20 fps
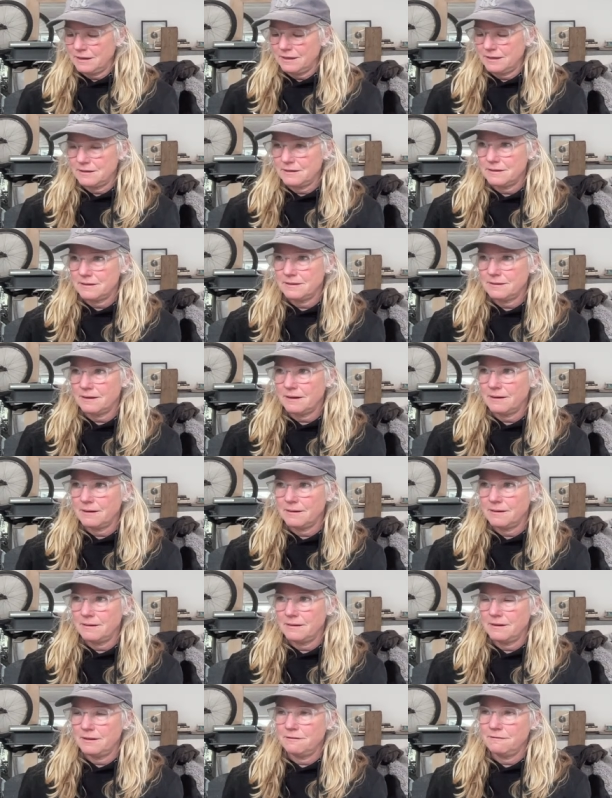it
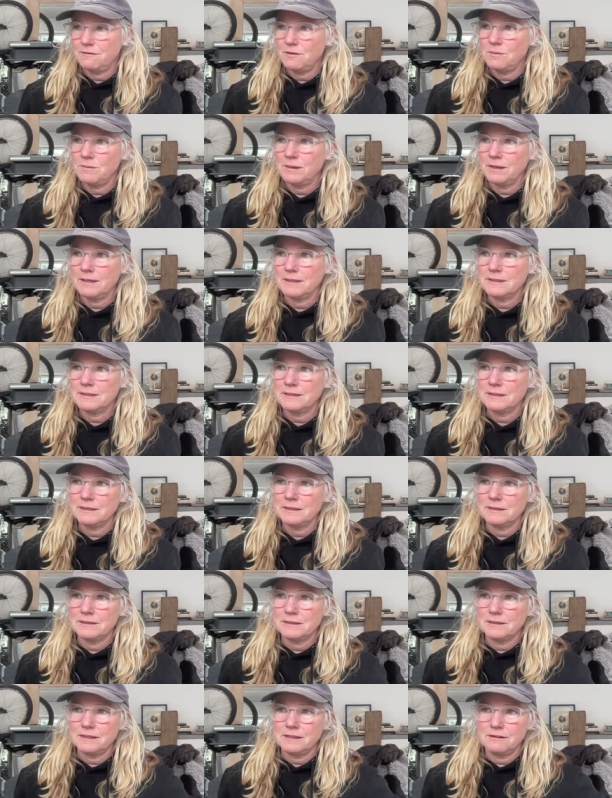in a few
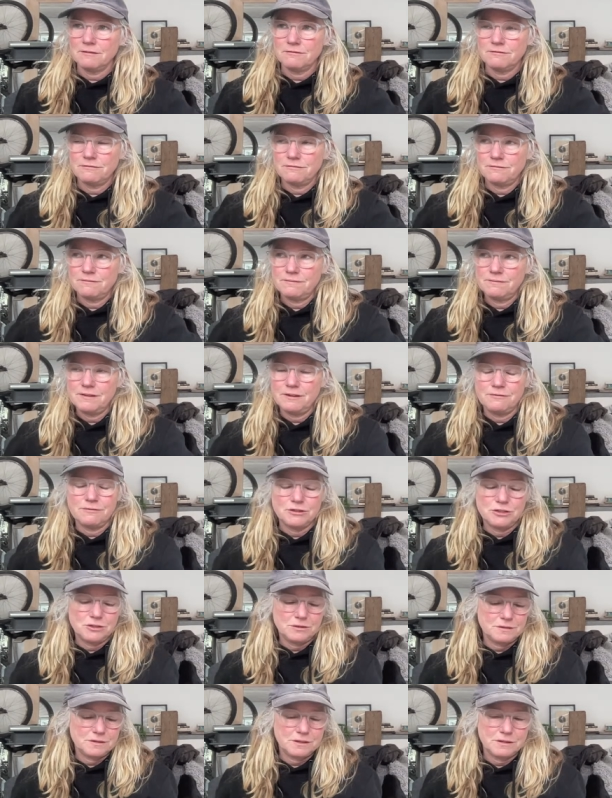places if we
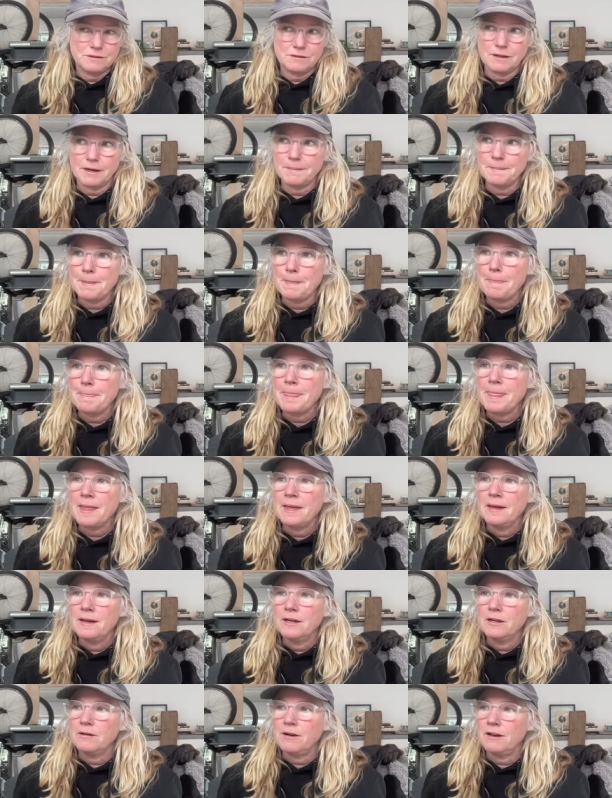choose to do that.
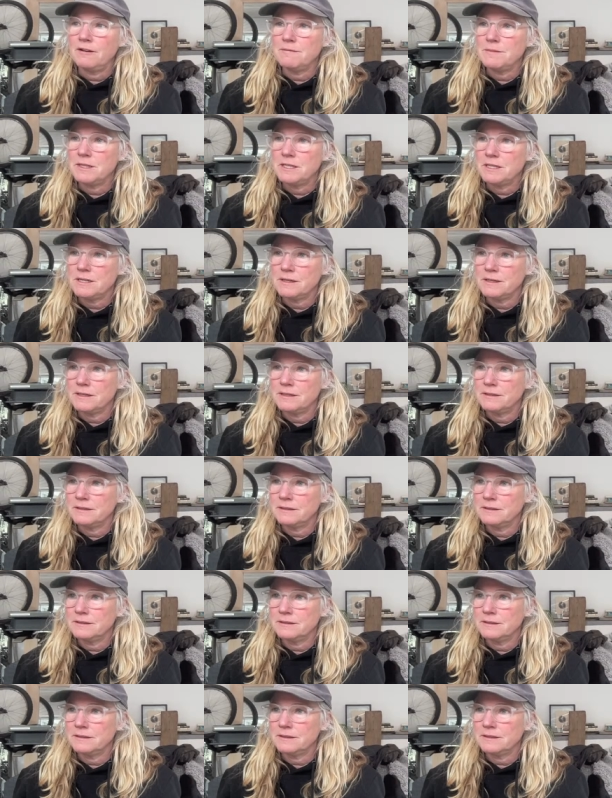Creative
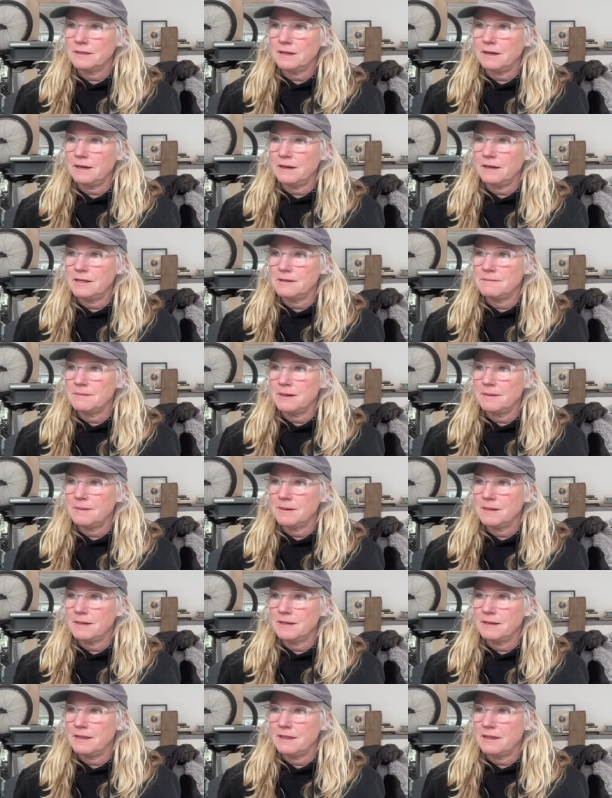materials, in my
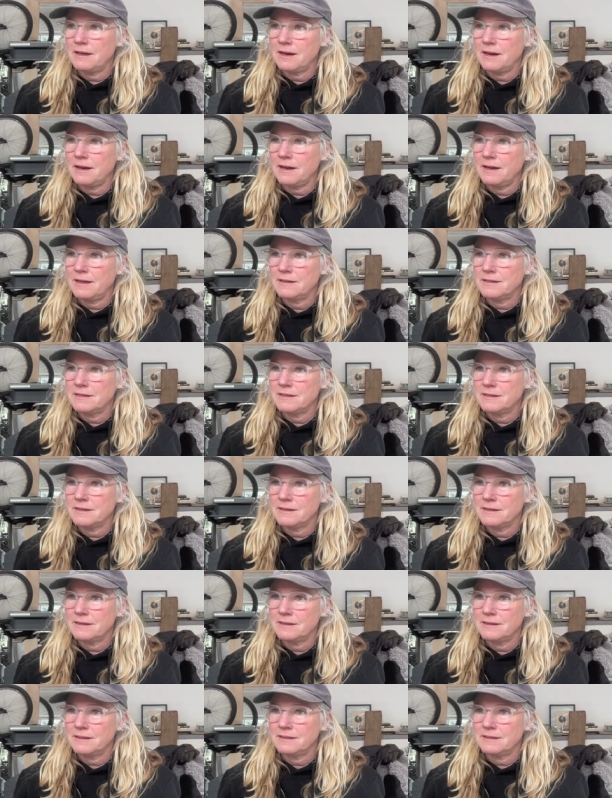mind, that,
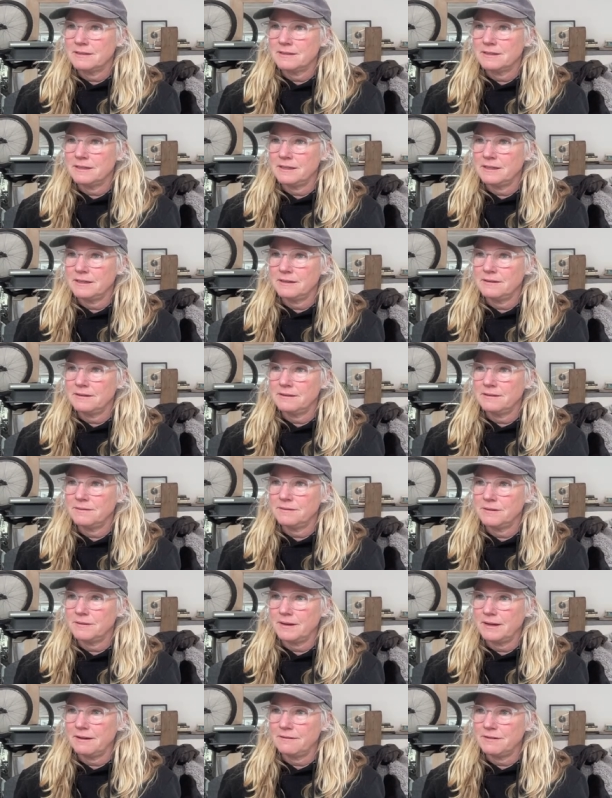let's see,
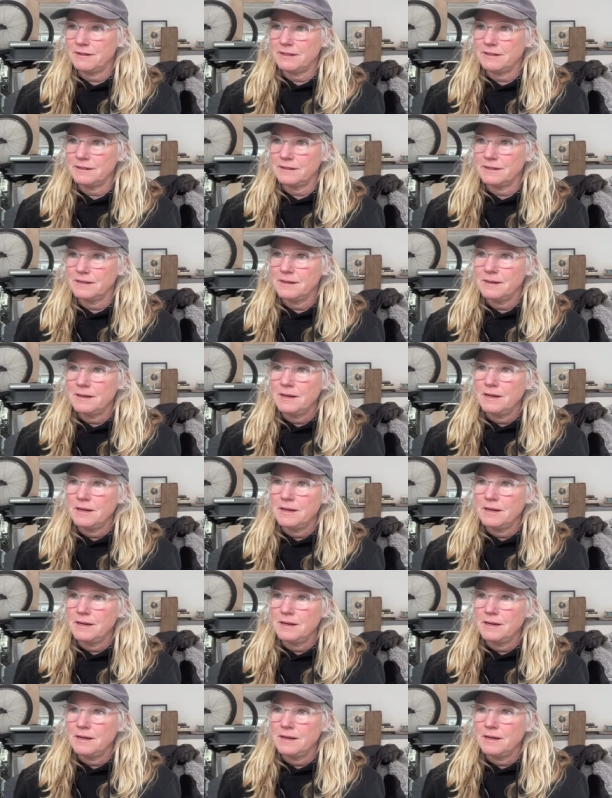what do I have here?